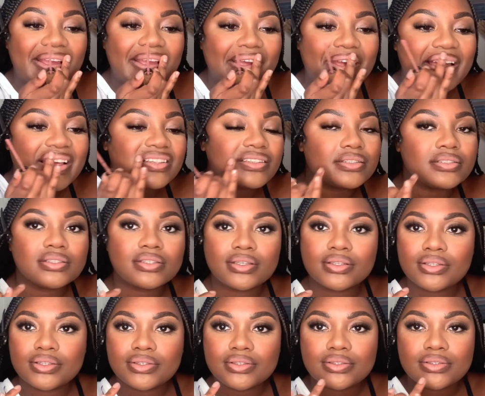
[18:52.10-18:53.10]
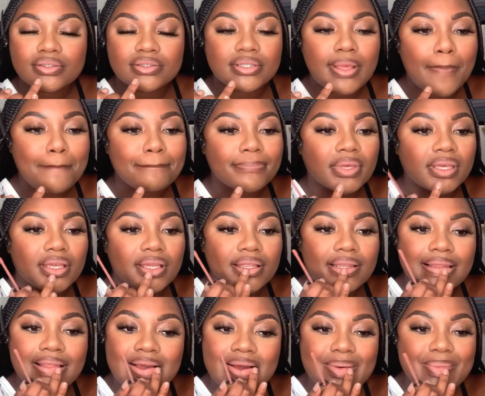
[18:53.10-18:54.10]
I'm just going to use a
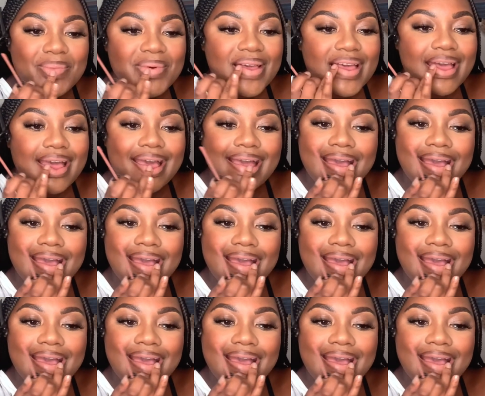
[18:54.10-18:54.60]
little bit.